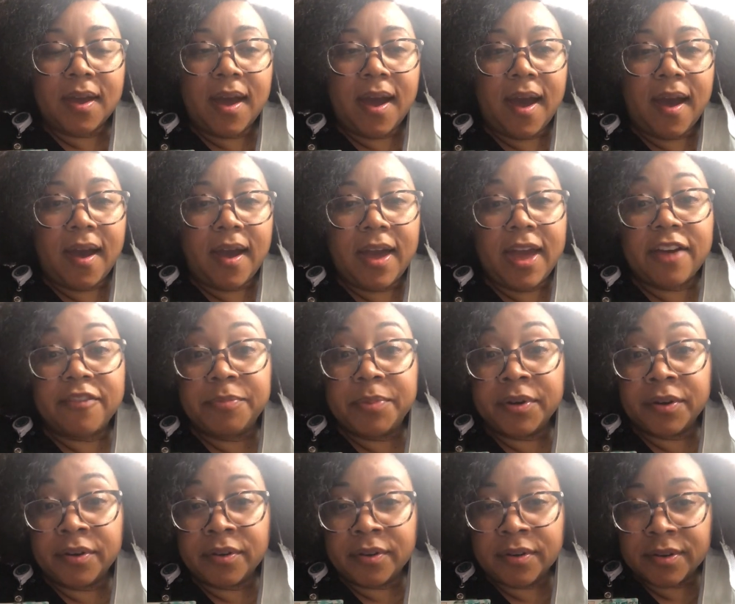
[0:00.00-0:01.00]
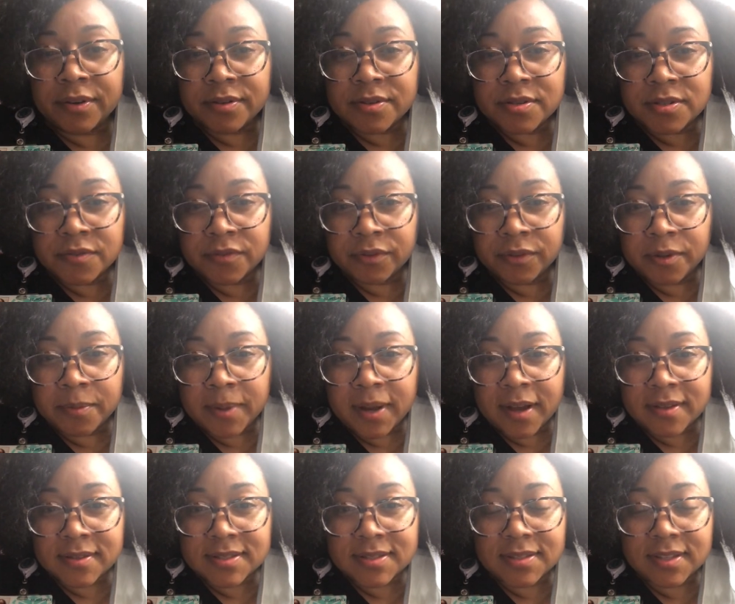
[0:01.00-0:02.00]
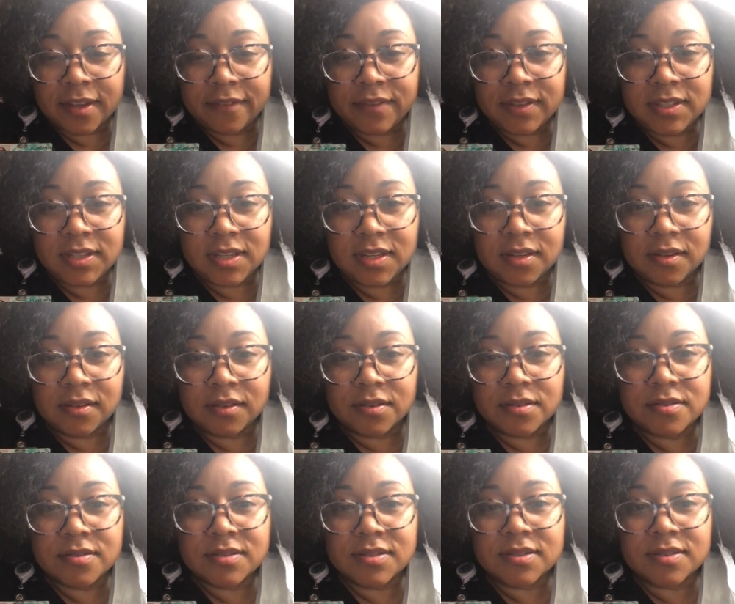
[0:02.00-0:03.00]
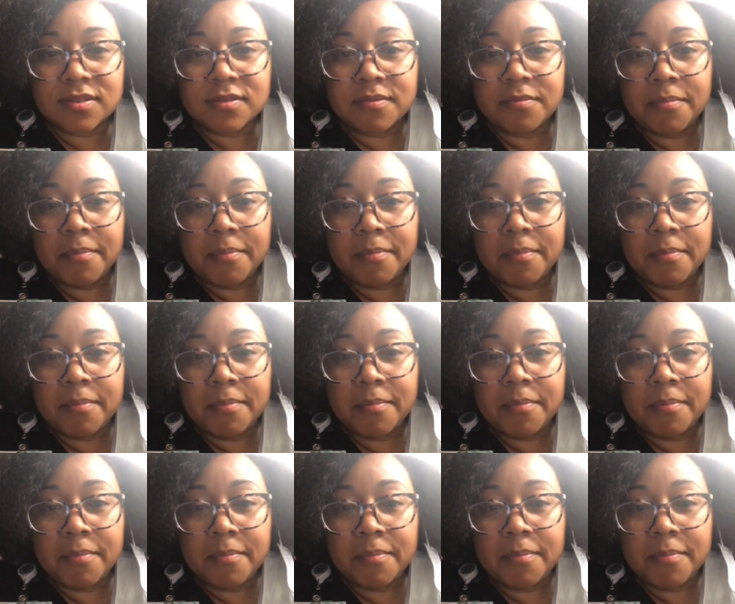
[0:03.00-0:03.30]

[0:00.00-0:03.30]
I have been a nurse for about 7 years.